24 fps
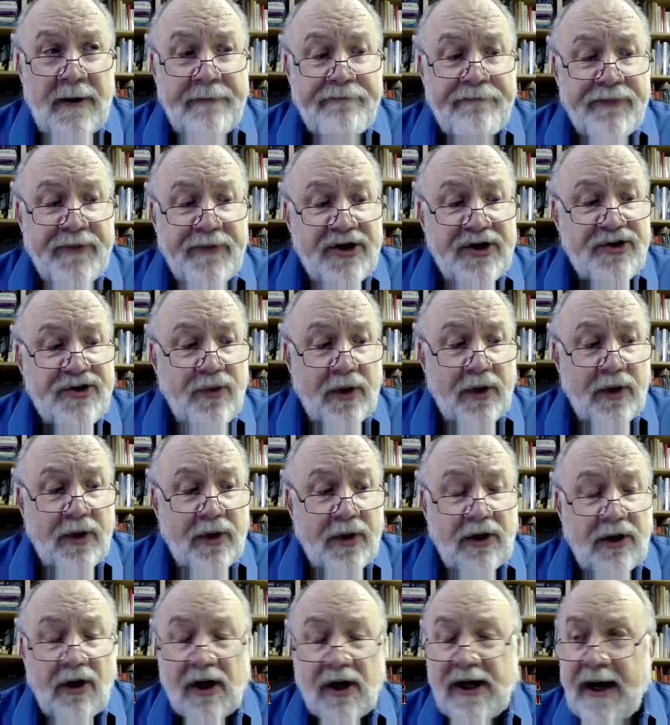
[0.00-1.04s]
He said, well,
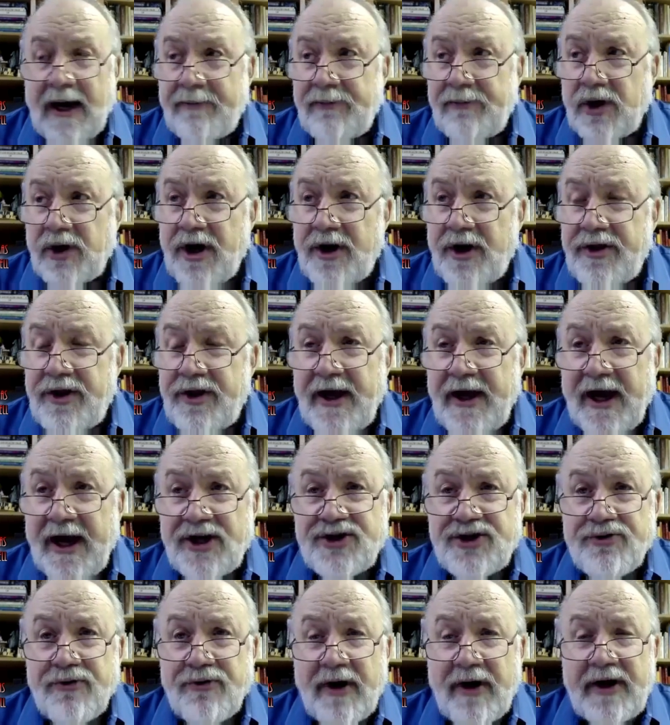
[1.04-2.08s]
look, I'm looking at the
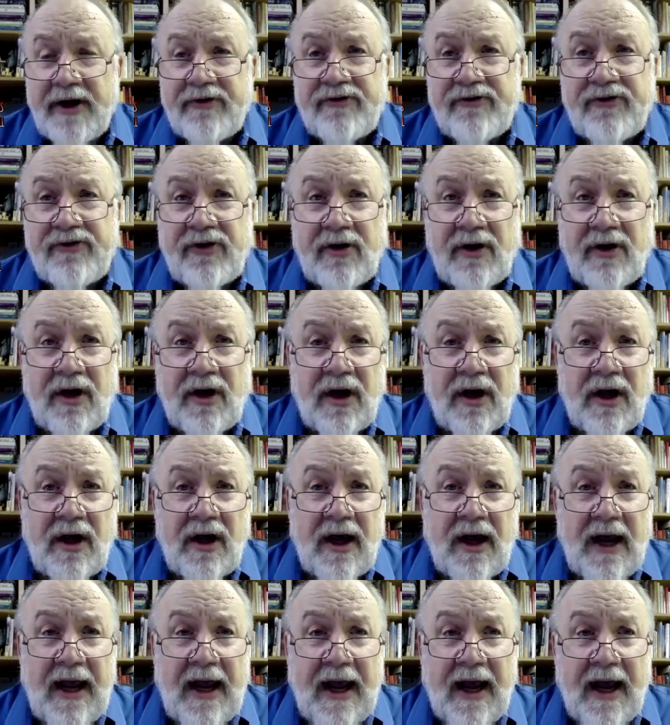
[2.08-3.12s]
x-rays
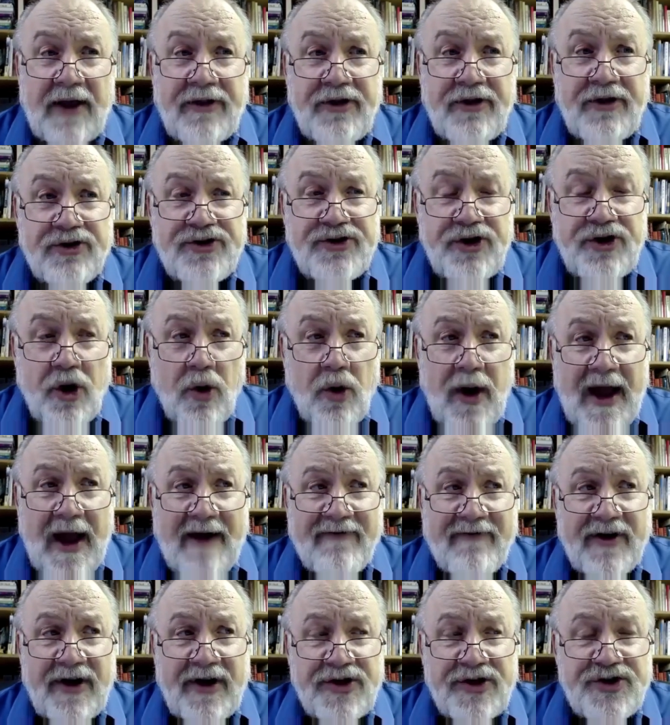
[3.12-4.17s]
and there's no
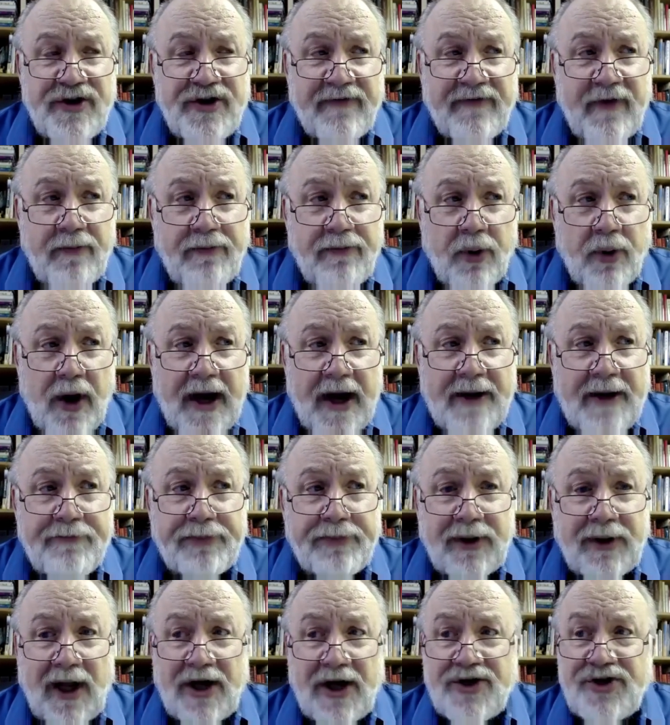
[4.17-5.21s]
evidence of a break.
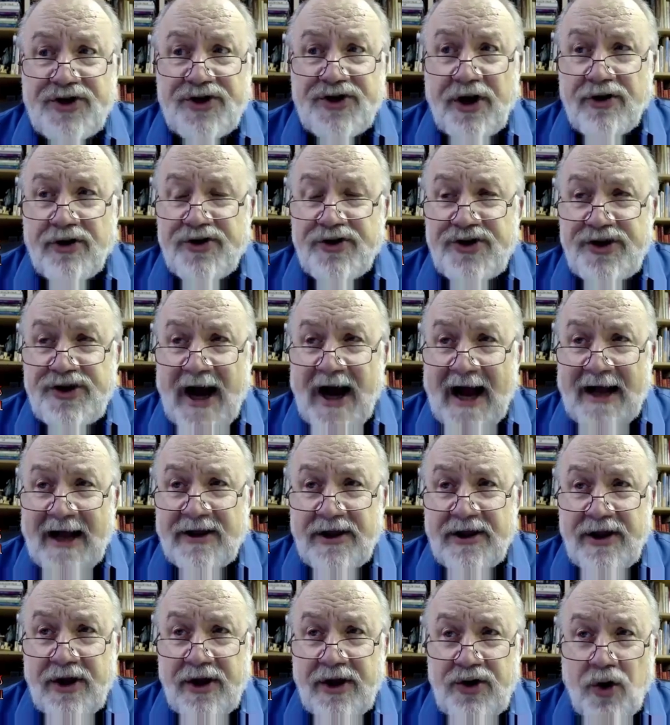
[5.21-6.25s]
Plus, there's not
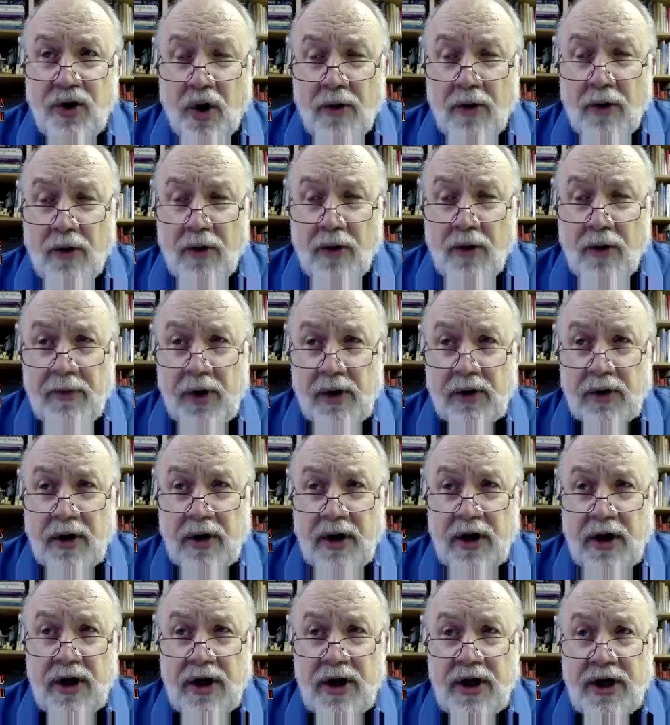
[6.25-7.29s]
the normal
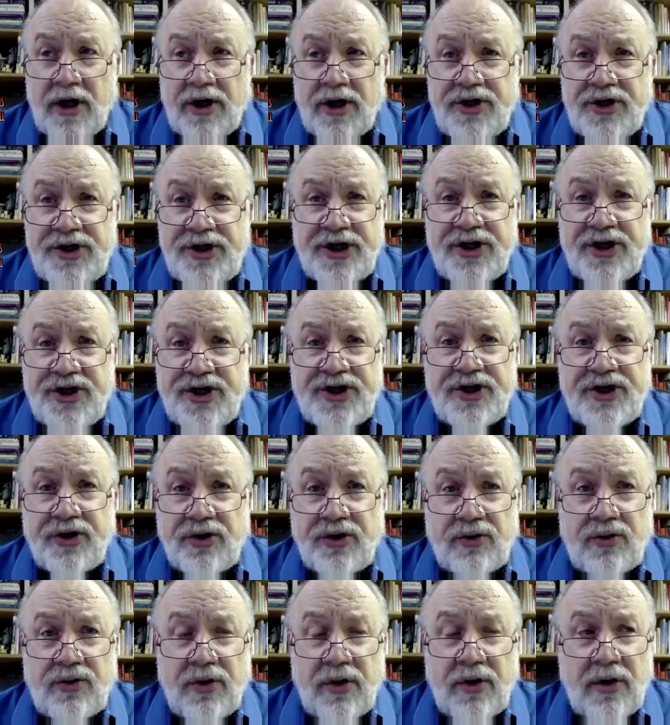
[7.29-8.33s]
tissue
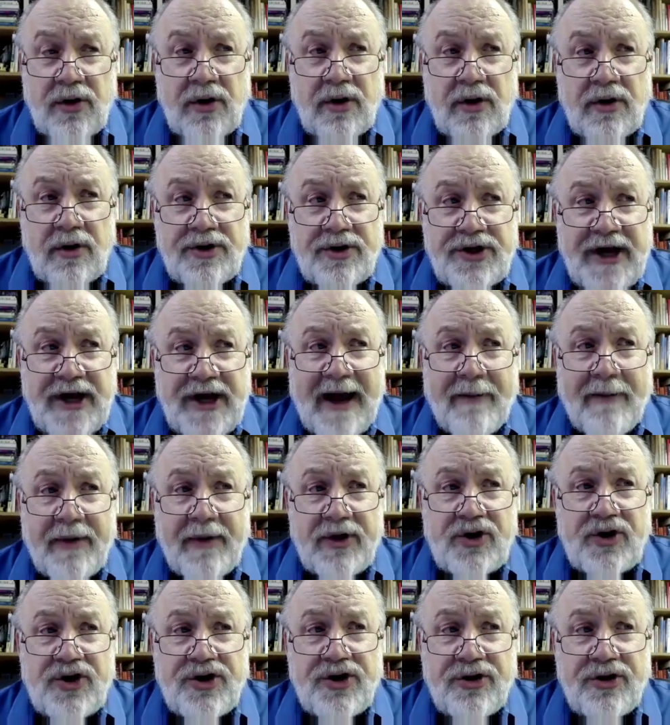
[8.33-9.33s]
damage